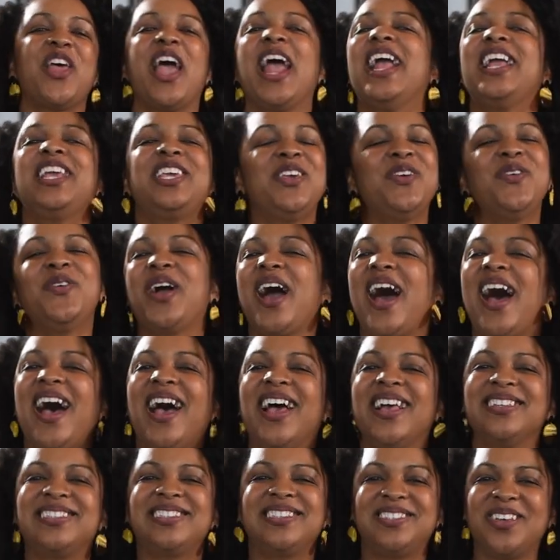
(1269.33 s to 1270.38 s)
thank you
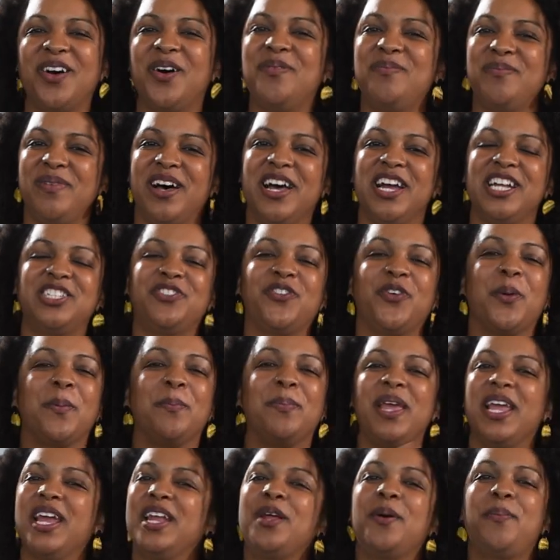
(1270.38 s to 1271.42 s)
guys so much for
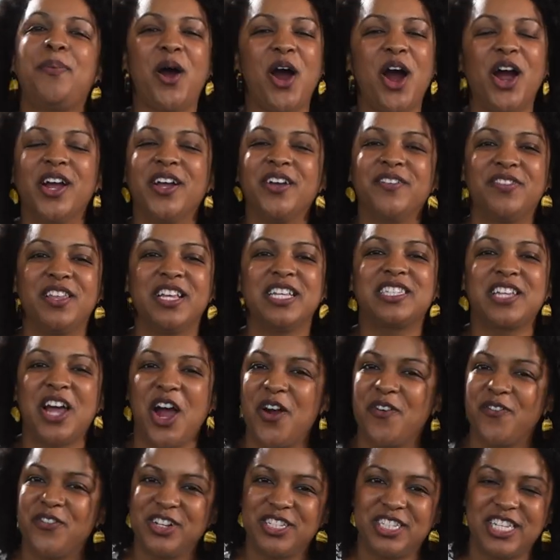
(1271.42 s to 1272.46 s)
being a part of this
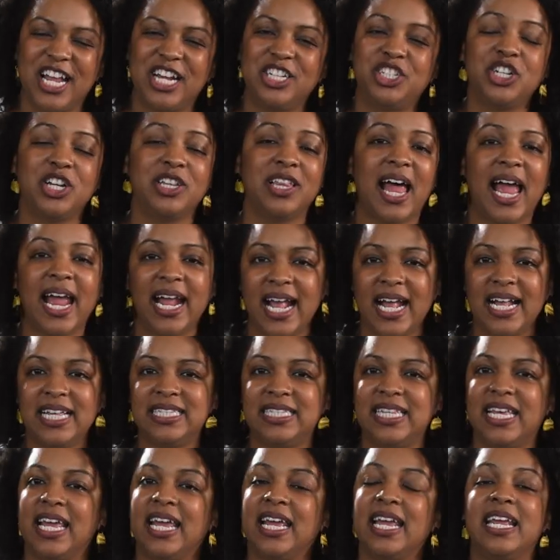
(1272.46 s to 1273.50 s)
conversation. Like I
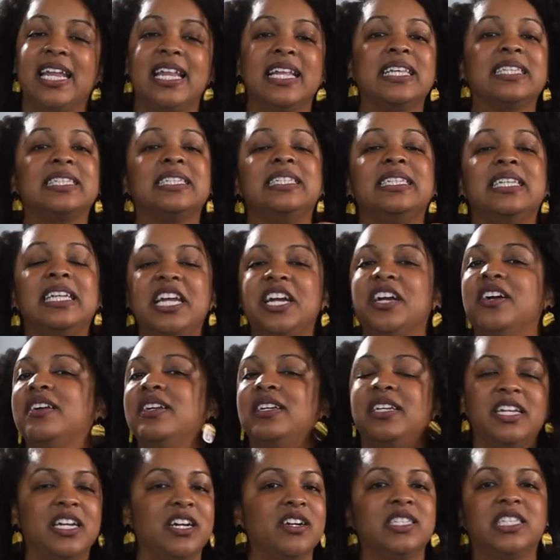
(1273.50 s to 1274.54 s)
said, it is near
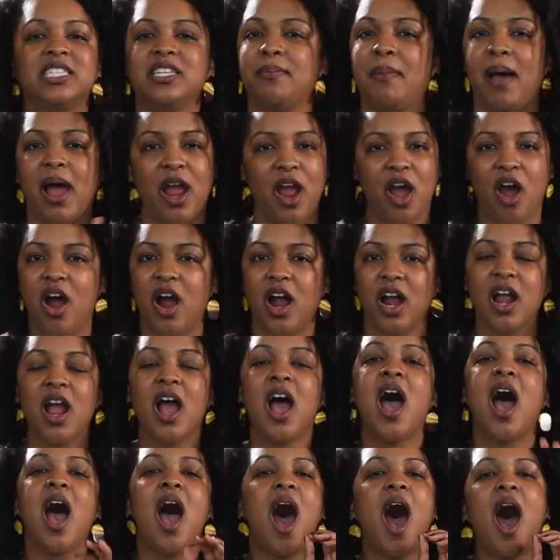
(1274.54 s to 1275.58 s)
and dear to my
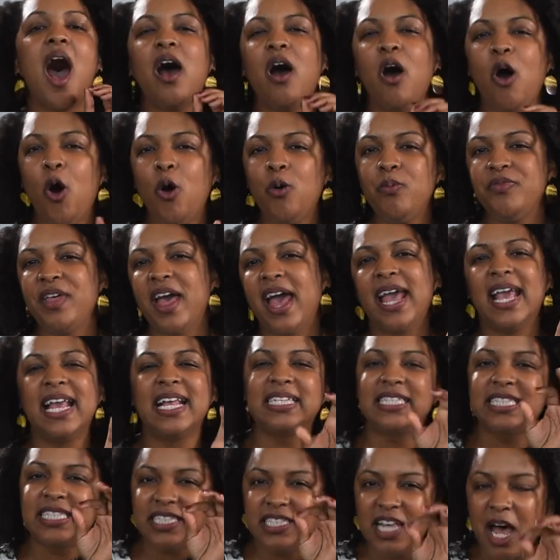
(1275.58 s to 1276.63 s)
heart. I hope that
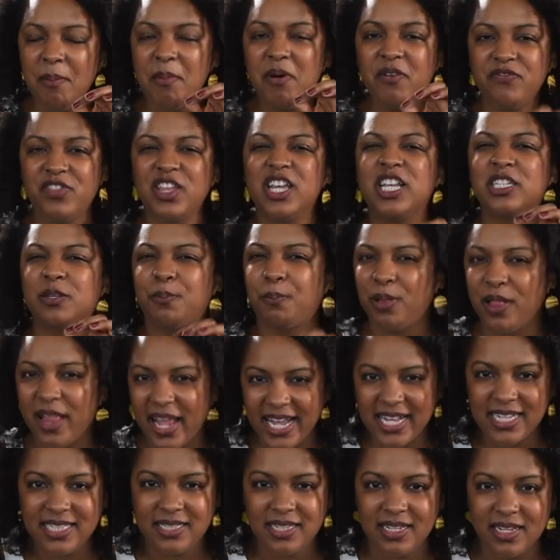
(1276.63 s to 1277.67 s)
in some of these
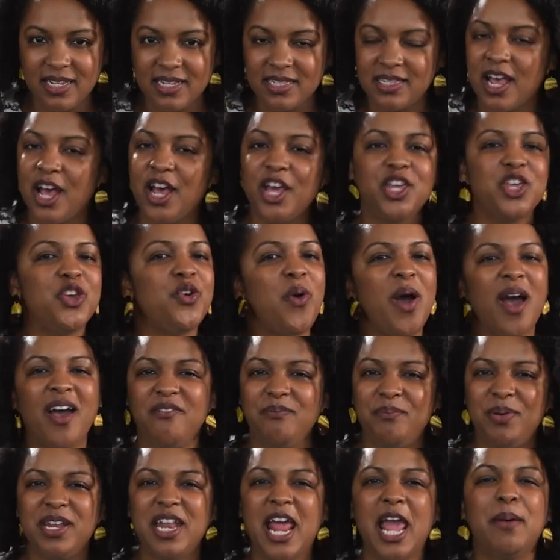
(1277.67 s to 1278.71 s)
places, you
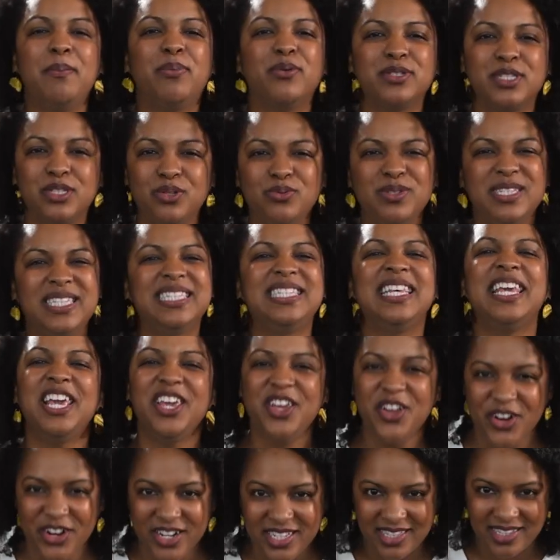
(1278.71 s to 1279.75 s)
have been able to
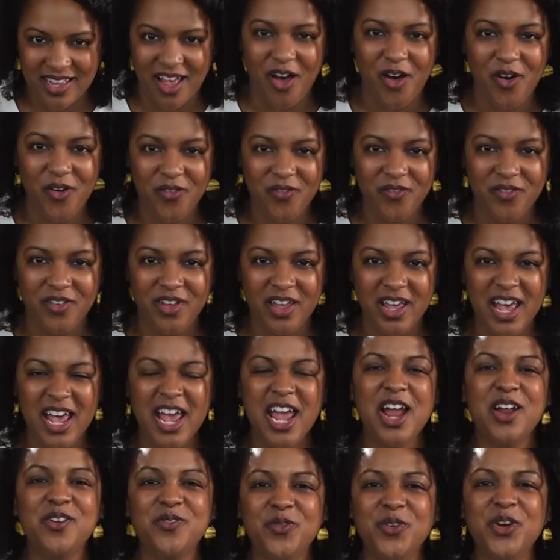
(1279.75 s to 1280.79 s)
see yourself
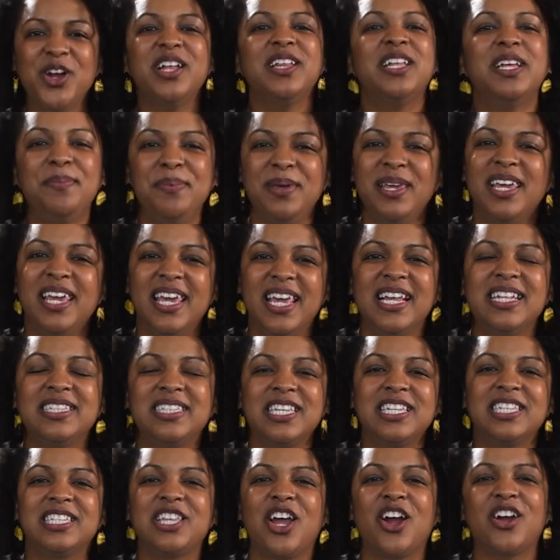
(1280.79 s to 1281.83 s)
and really begin
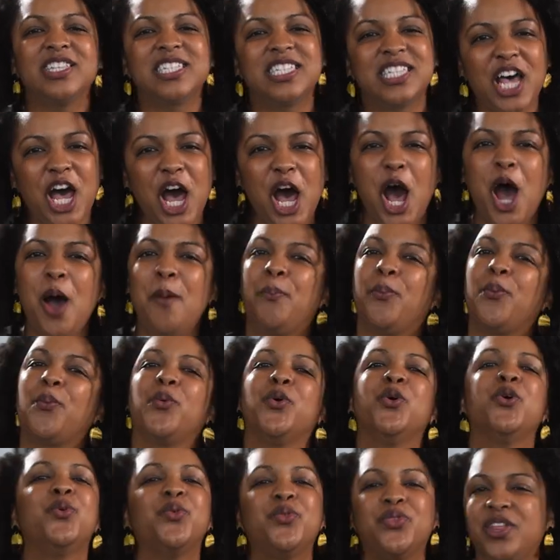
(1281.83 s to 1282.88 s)
to start to
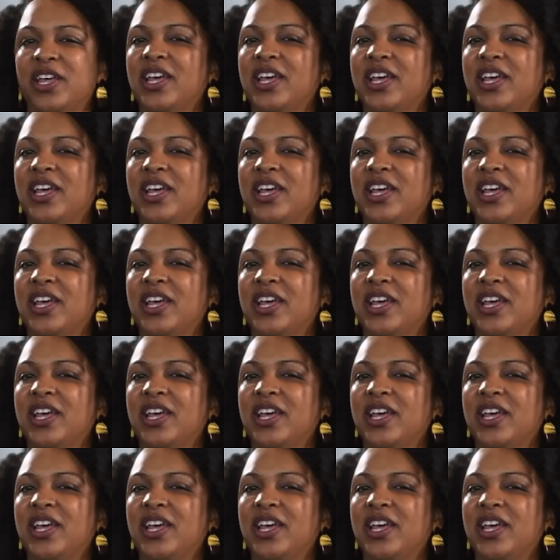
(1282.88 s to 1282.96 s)
uproot